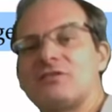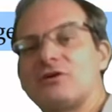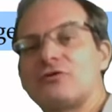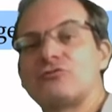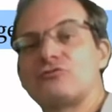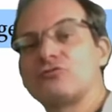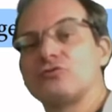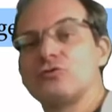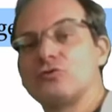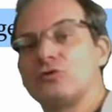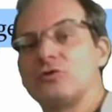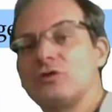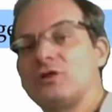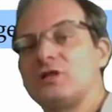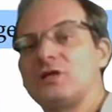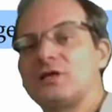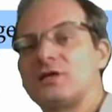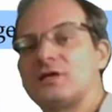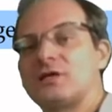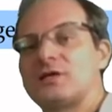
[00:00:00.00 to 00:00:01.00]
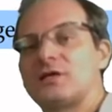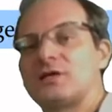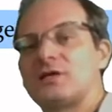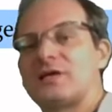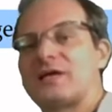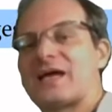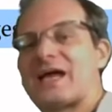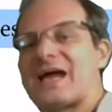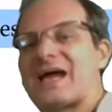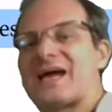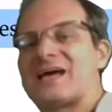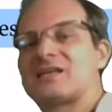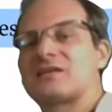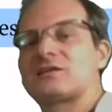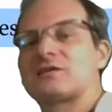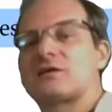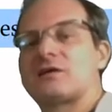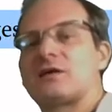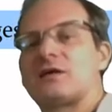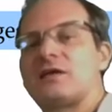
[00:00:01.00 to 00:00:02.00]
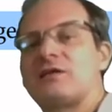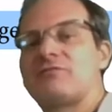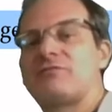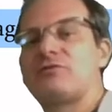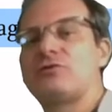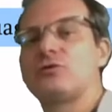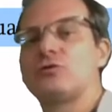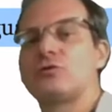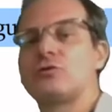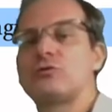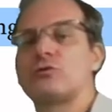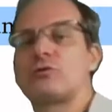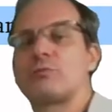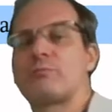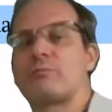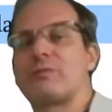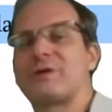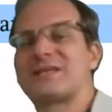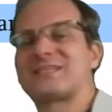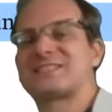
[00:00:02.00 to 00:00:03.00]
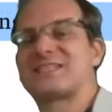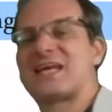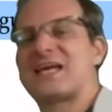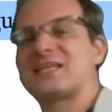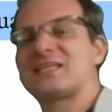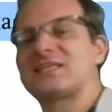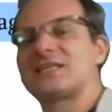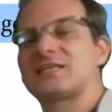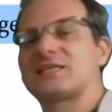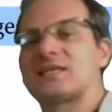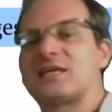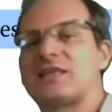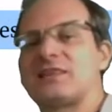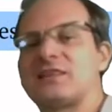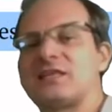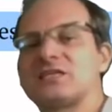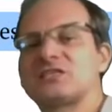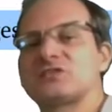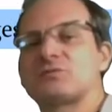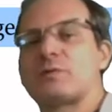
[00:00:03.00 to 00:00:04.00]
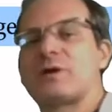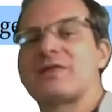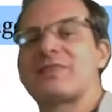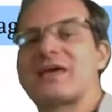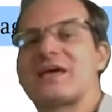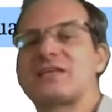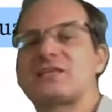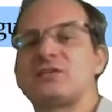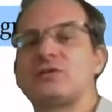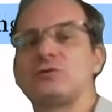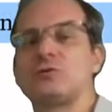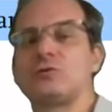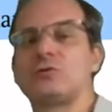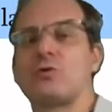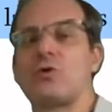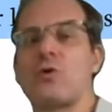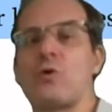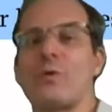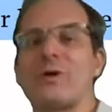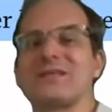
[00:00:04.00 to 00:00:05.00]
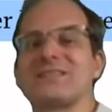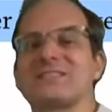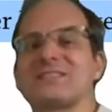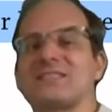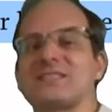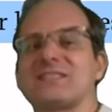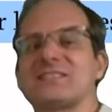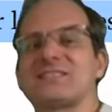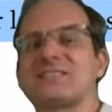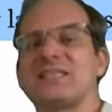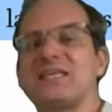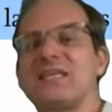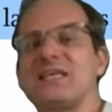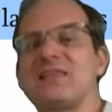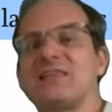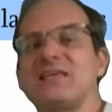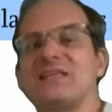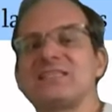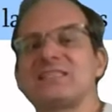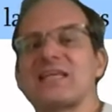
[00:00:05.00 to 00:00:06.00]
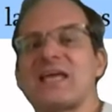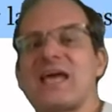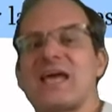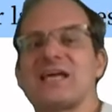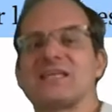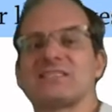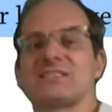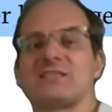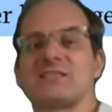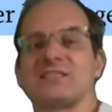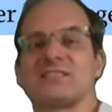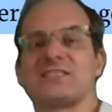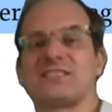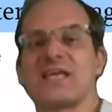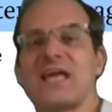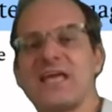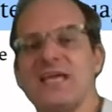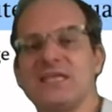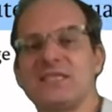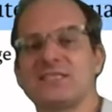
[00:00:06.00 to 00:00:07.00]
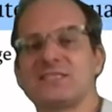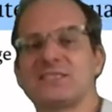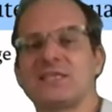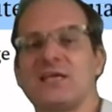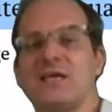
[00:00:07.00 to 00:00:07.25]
rule, and if you represent it in this way that you always see this as the states,